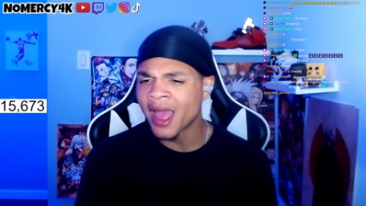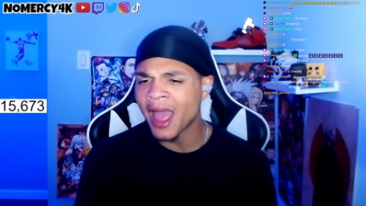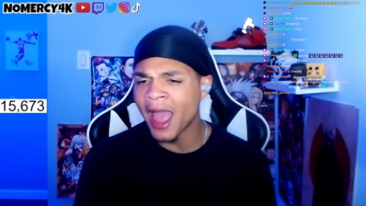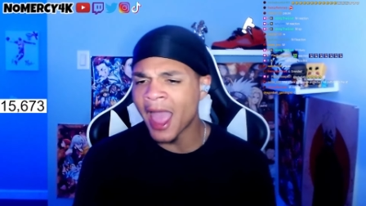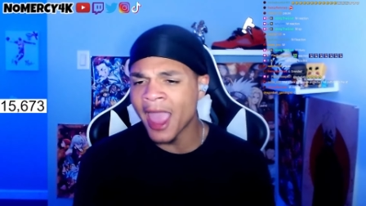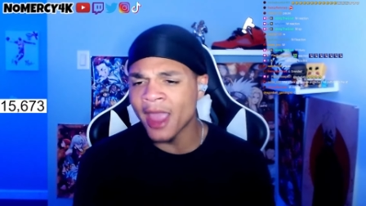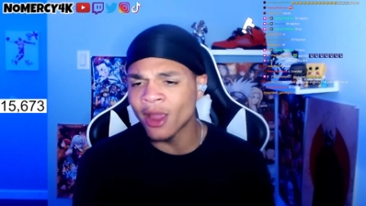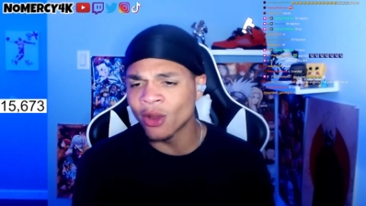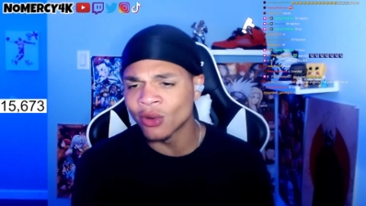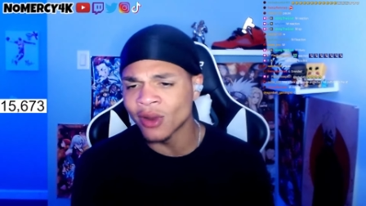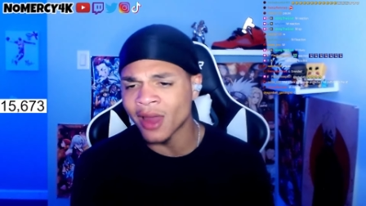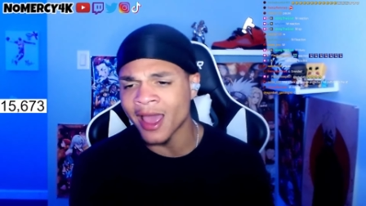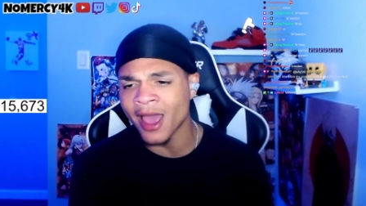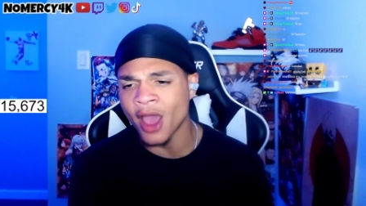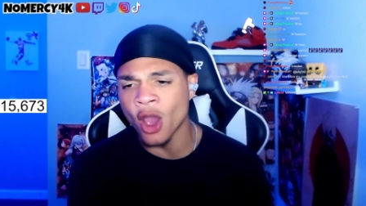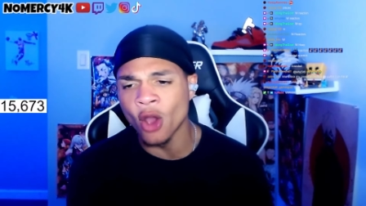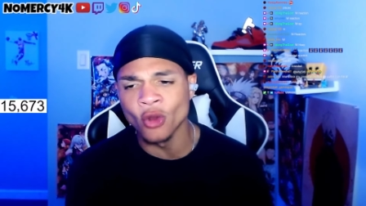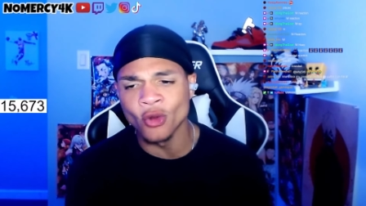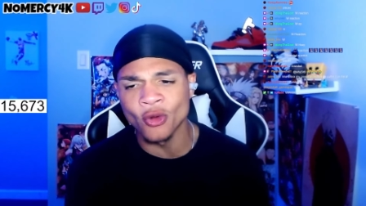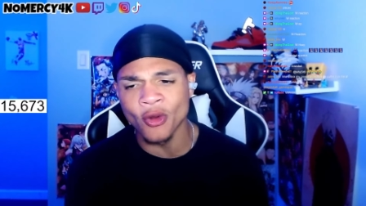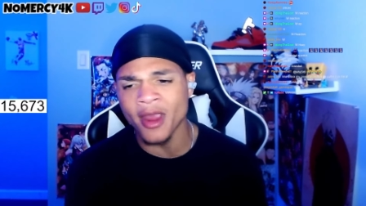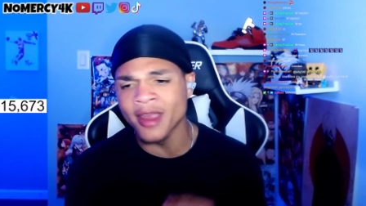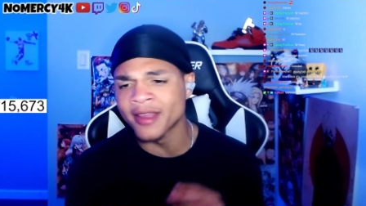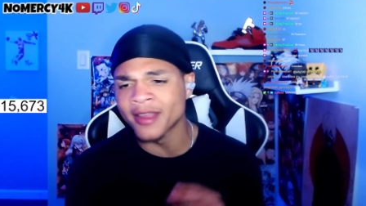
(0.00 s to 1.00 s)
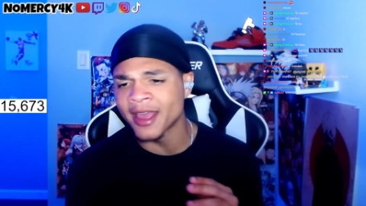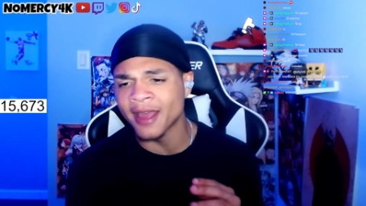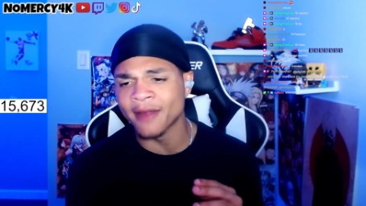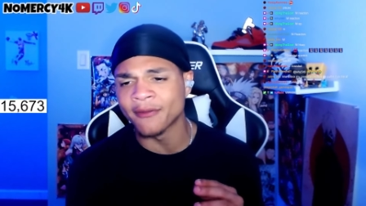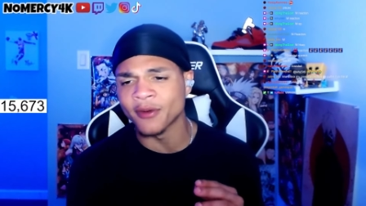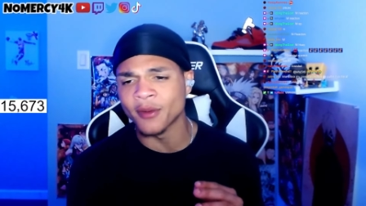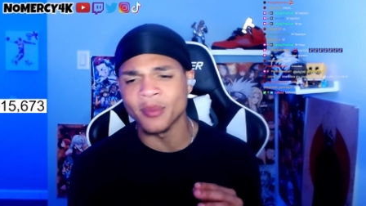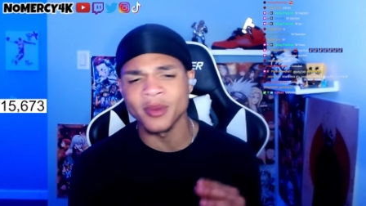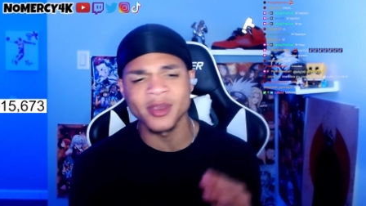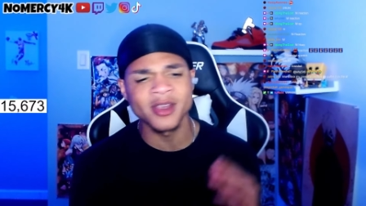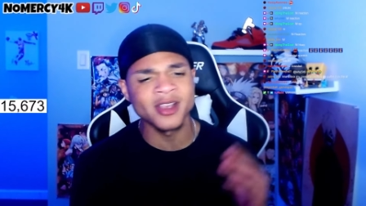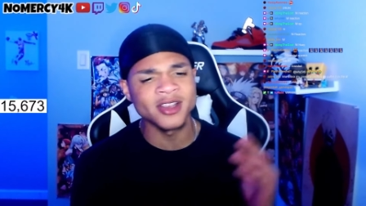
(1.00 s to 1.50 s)
I ain't gonna lie. El Granddad
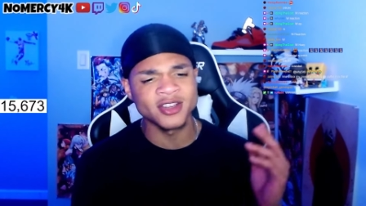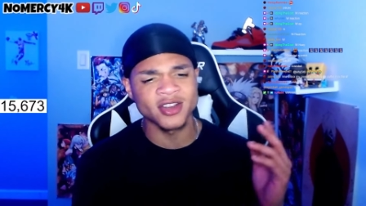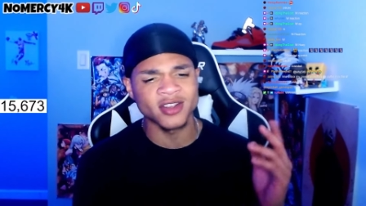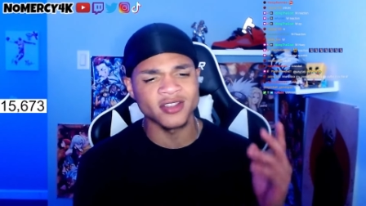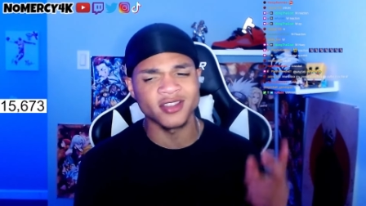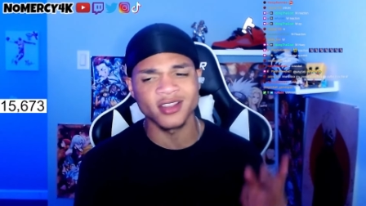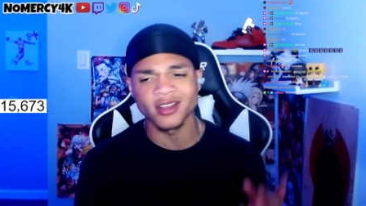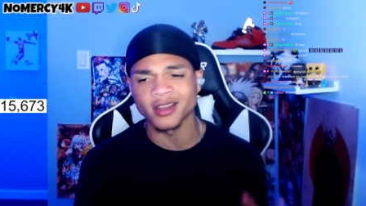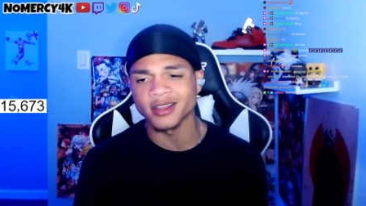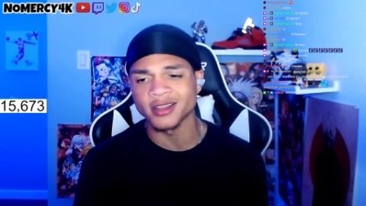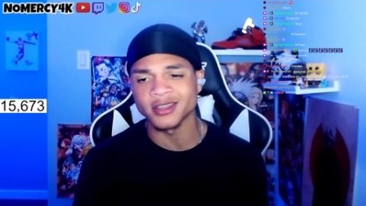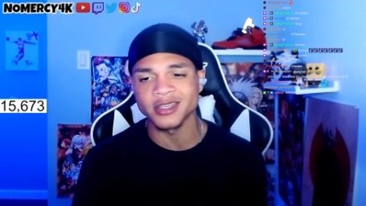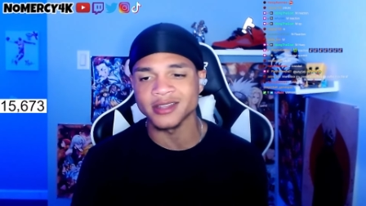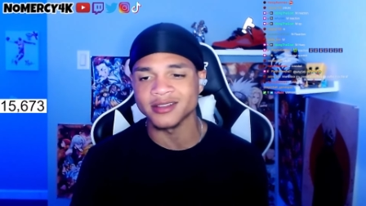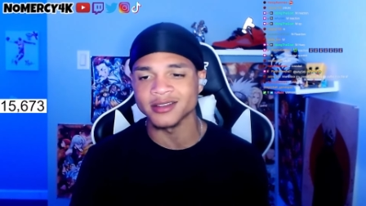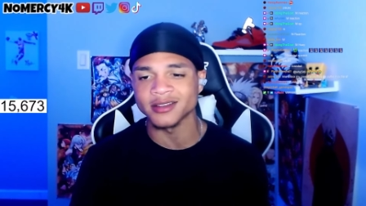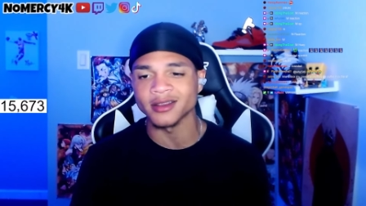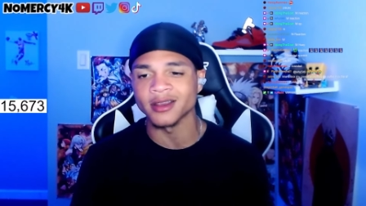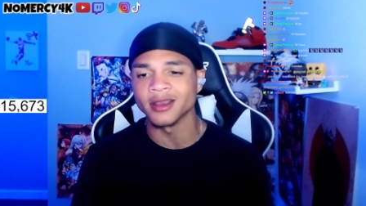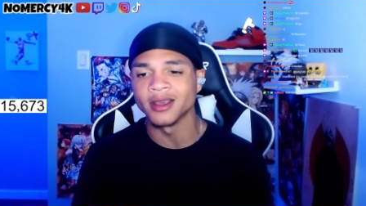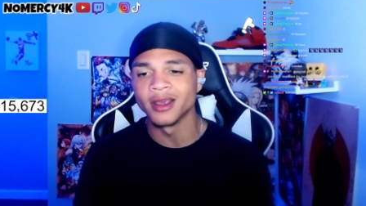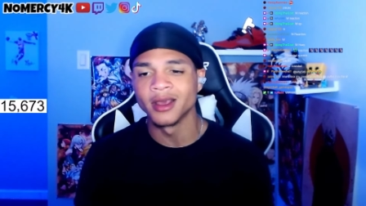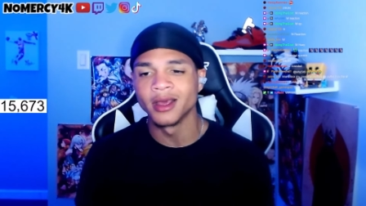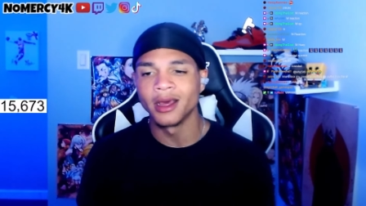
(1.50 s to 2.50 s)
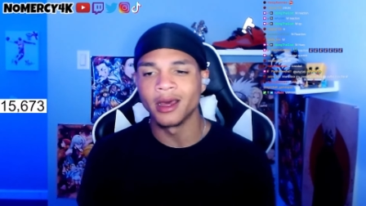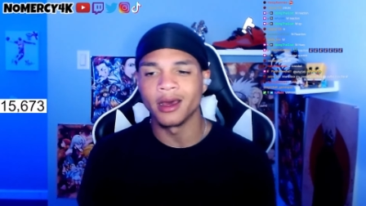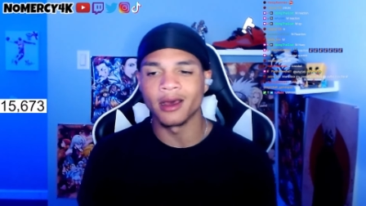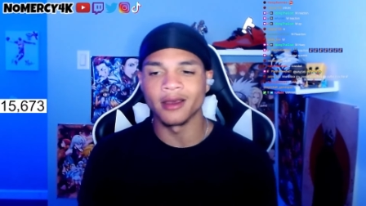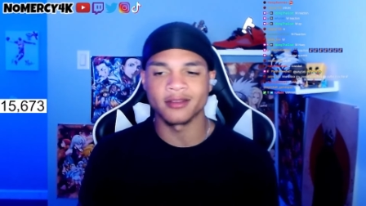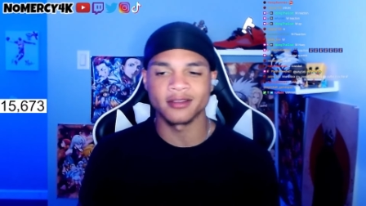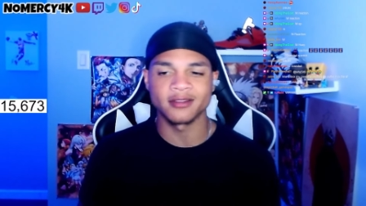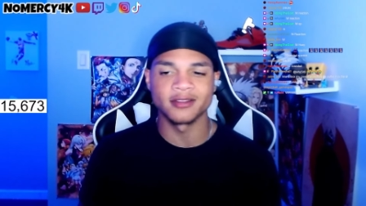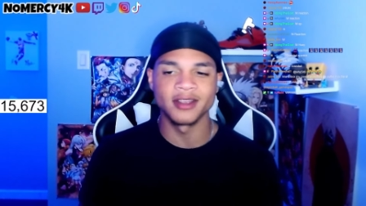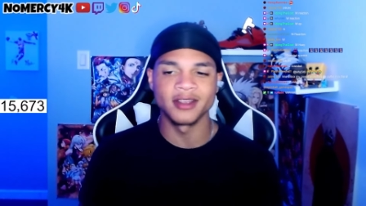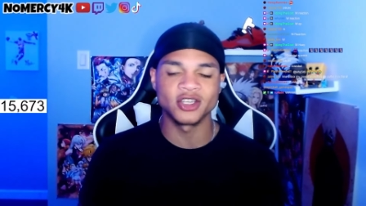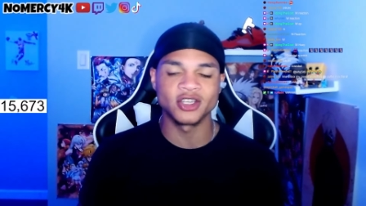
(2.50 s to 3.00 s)
for being just a
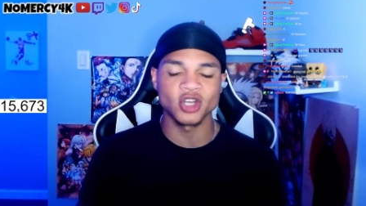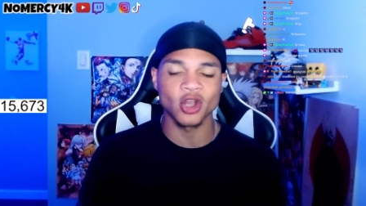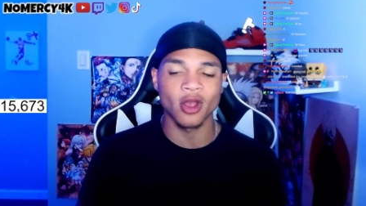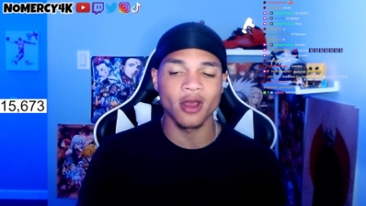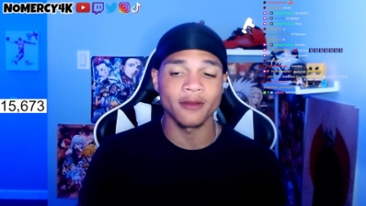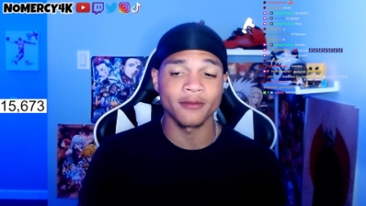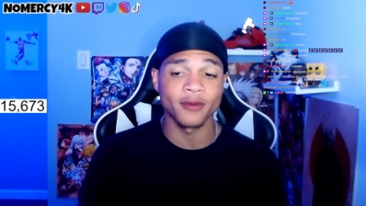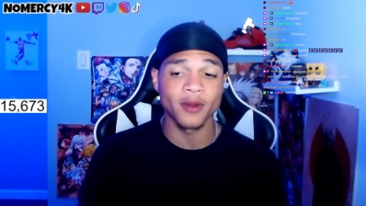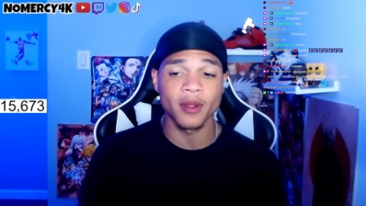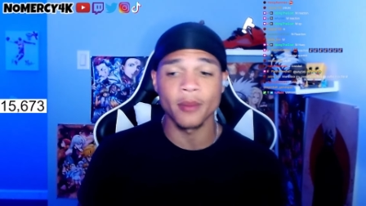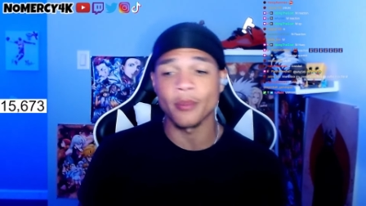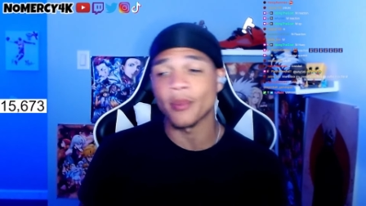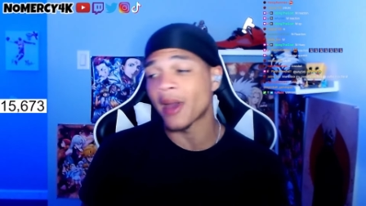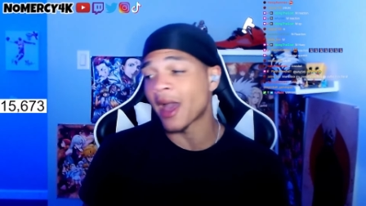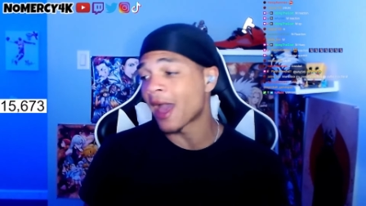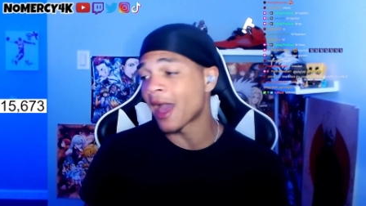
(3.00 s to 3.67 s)
snitch off rip.